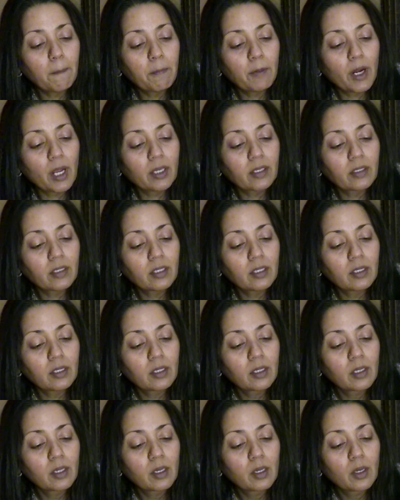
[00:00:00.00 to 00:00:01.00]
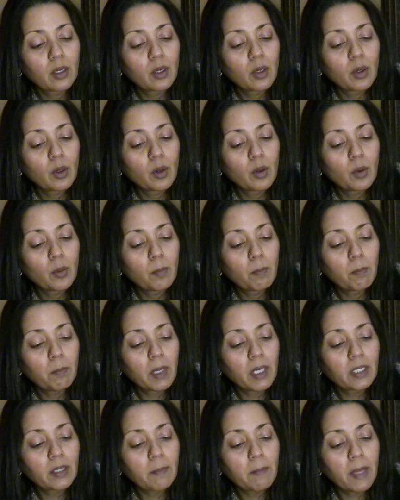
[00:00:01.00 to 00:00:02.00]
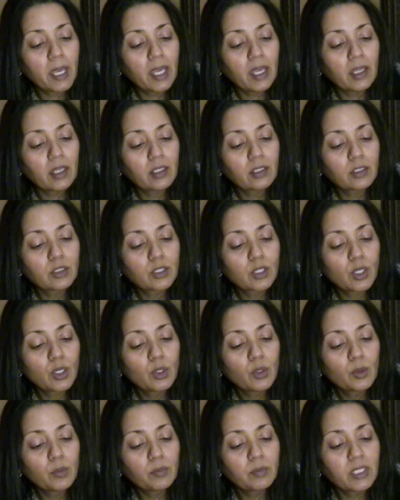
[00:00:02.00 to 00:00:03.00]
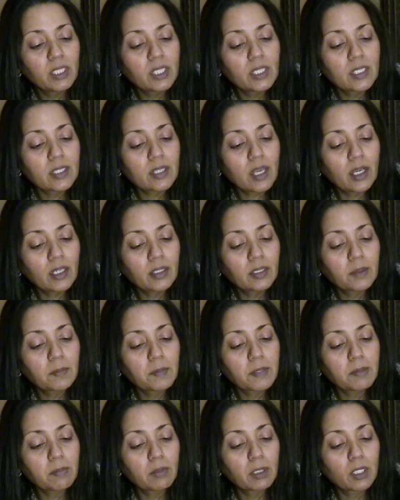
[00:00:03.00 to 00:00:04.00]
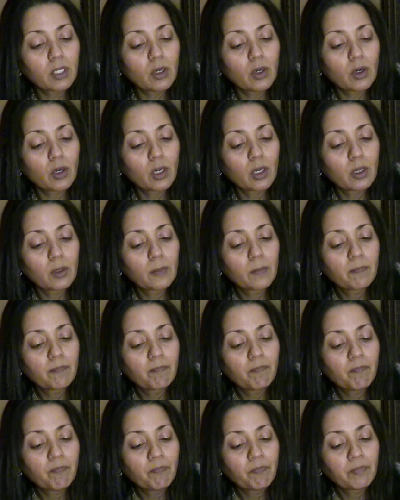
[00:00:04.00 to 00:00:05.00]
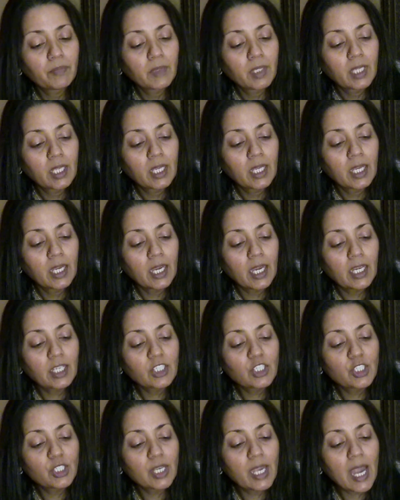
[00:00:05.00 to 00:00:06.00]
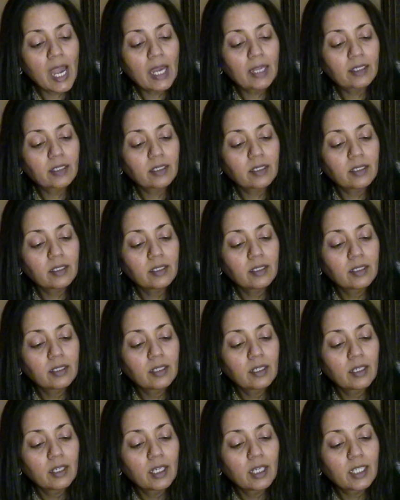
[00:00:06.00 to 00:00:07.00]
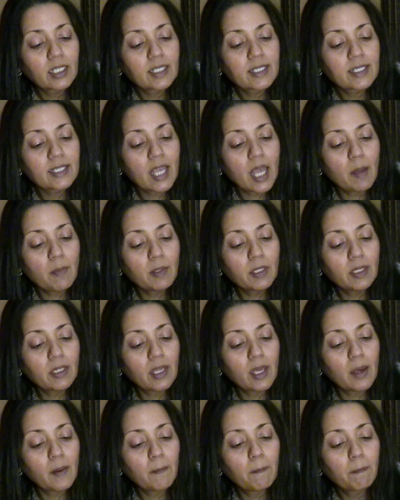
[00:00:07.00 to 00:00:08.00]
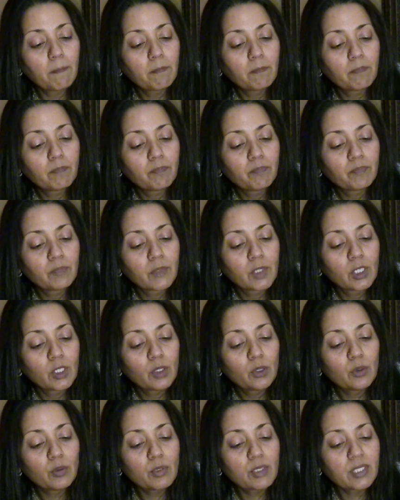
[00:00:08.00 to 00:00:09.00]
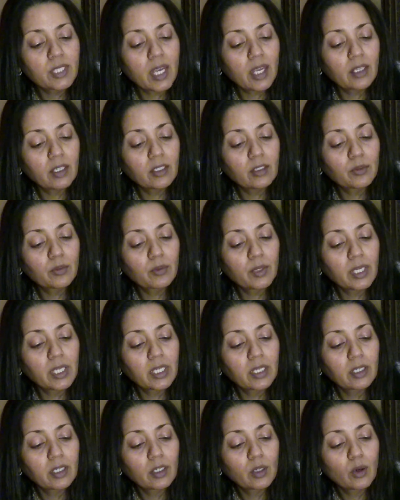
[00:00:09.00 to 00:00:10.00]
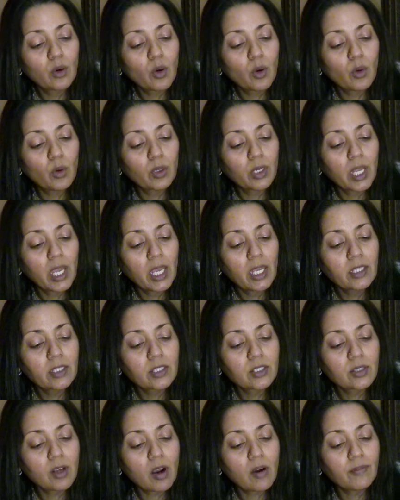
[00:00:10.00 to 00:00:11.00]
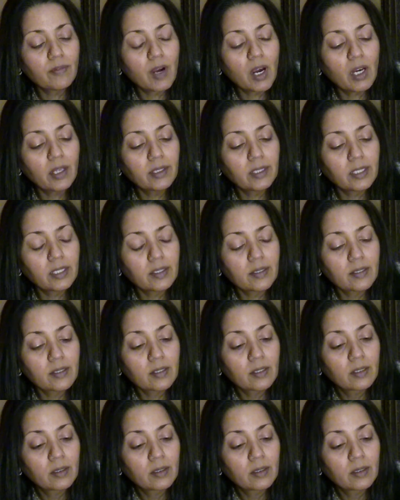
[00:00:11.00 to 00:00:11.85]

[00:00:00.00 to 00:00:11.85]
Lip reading: pregnant by the man to whom these items belong." And she added, "Examine them. Whose signet ring, cord, and staff are these?"